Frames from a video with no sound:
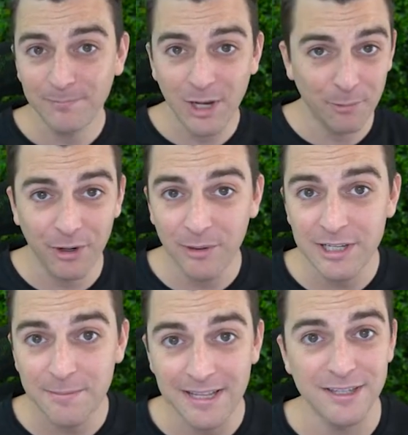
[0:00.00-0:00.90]
and we're going
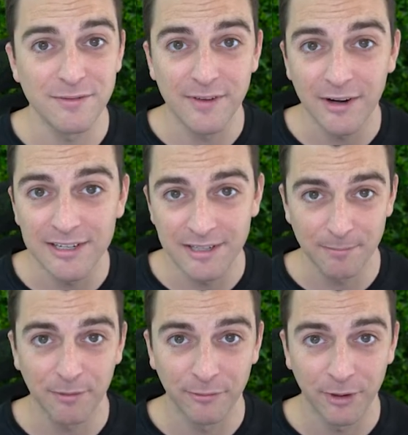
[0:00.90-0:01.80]
to make this very
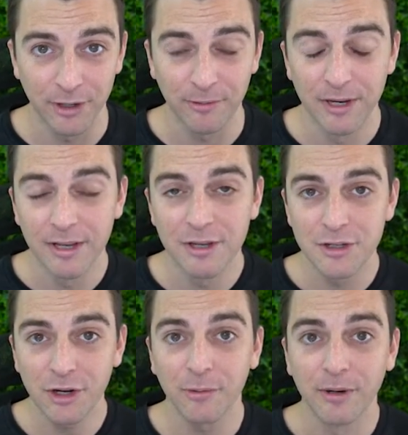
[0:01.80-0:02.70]
simple for you.
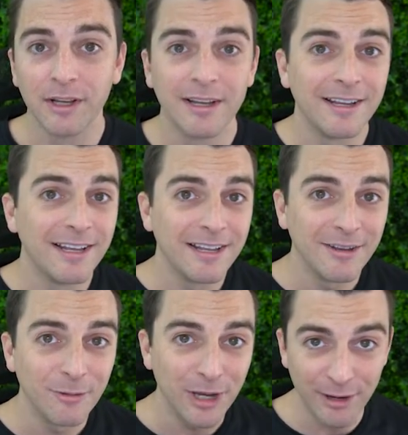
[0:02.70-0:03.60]
So,
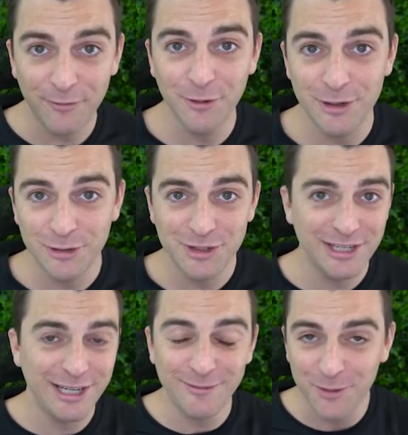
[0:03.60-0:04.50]
if you're
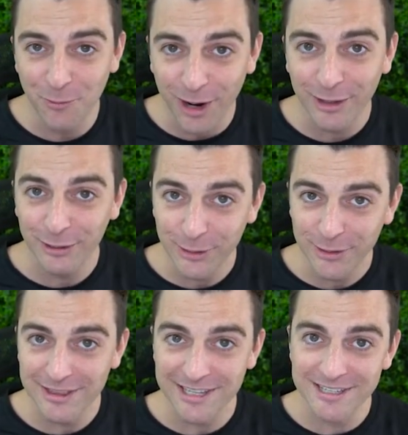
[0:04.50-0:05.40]
interested, if you want to
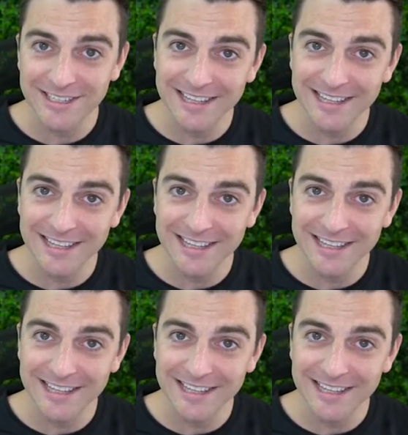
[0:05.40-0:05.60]
learn this,